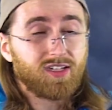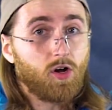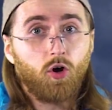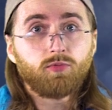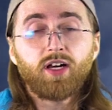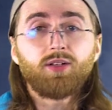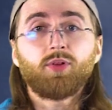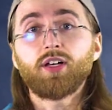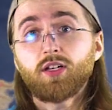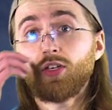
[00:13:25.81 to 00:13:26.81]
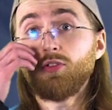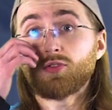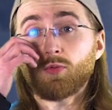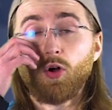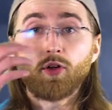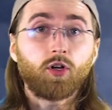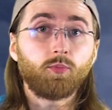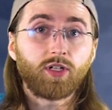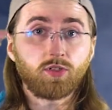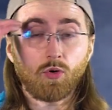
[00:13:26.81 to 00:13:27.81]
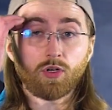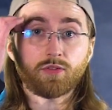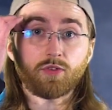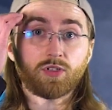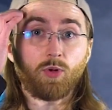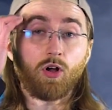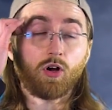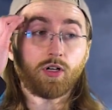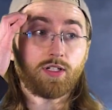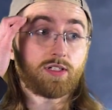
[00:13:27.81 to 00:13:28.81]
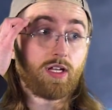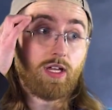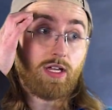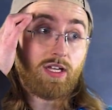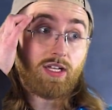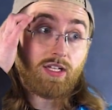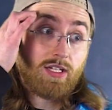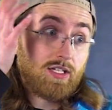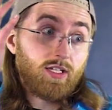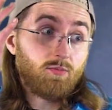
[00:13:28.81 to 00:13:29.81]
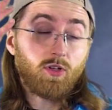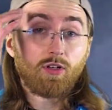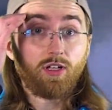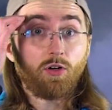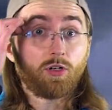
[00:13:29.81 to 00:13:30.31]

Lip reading: has already played a huge role in opening doors for small artists. Whether they know